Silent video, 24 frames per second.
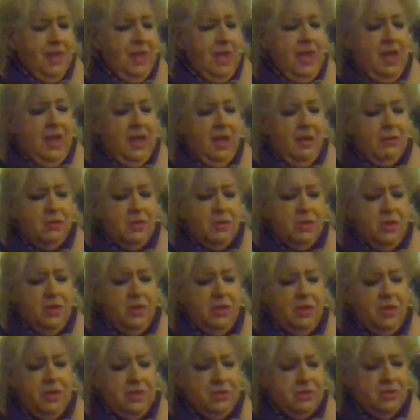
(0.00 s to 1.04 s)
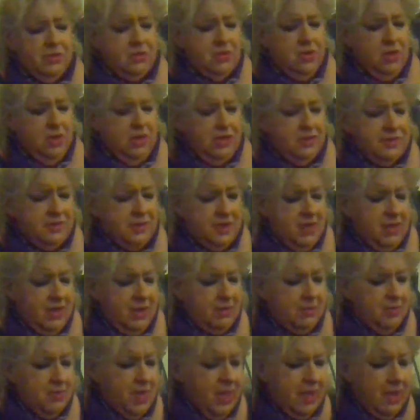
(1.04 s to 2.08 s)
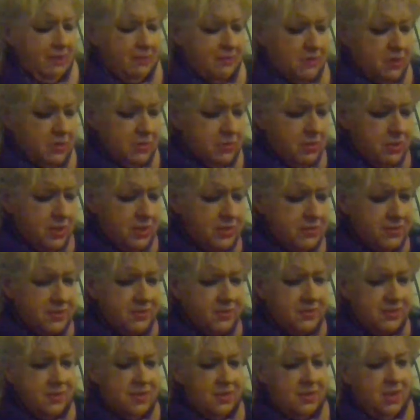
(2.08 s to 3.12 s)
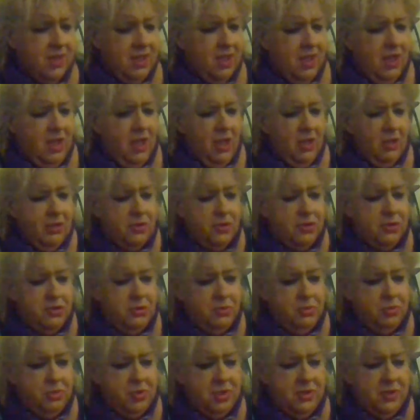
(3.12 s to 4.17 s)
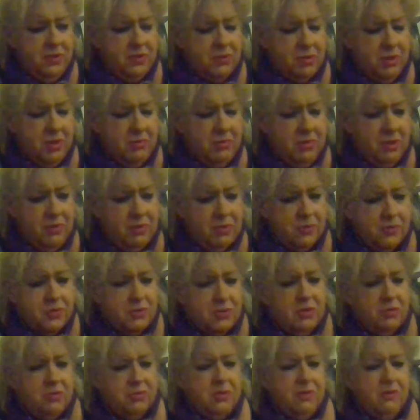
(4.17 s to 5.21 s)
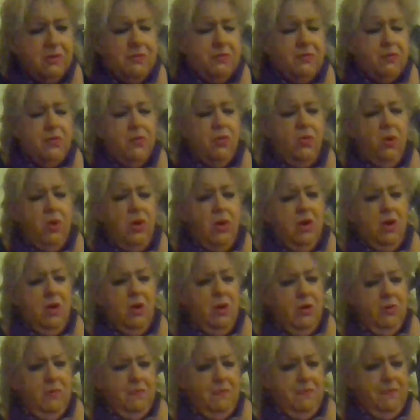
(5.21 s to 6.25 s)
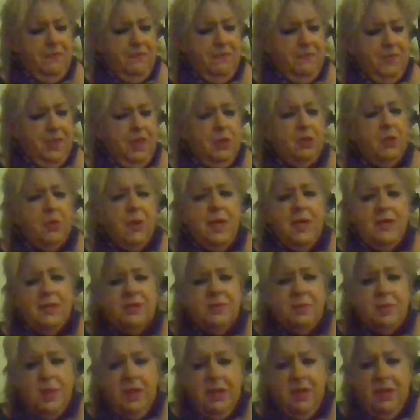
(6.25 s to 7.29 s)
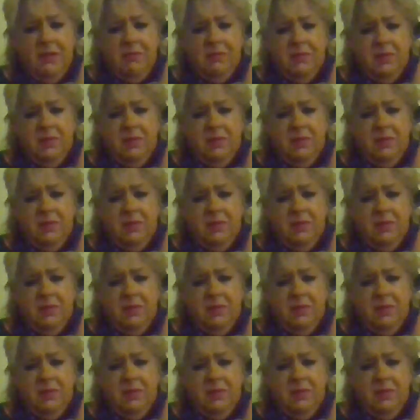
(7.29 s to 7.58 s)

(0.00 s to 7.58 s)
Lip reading: And I would call Dr. Cron and say, "I'm having a crisis. Could you please write me a prescription for lorazepam?